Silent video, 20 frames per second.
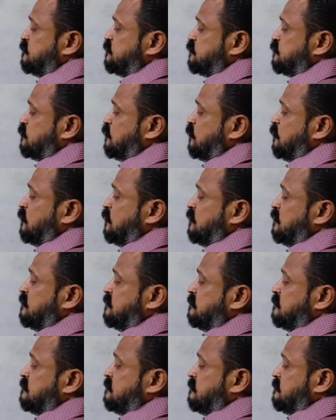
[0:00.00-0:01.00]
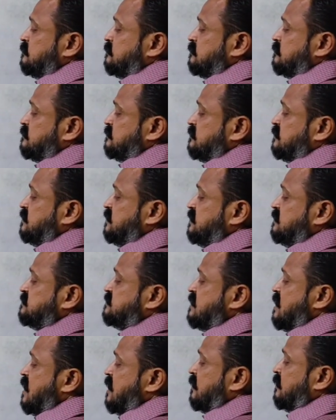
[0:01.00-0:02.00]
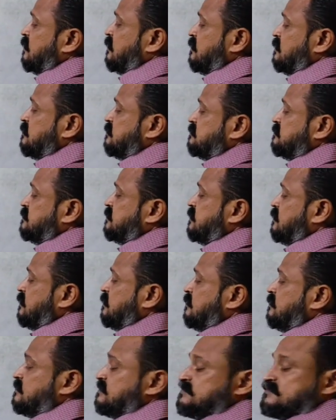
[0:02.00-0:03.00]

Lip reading: So these are the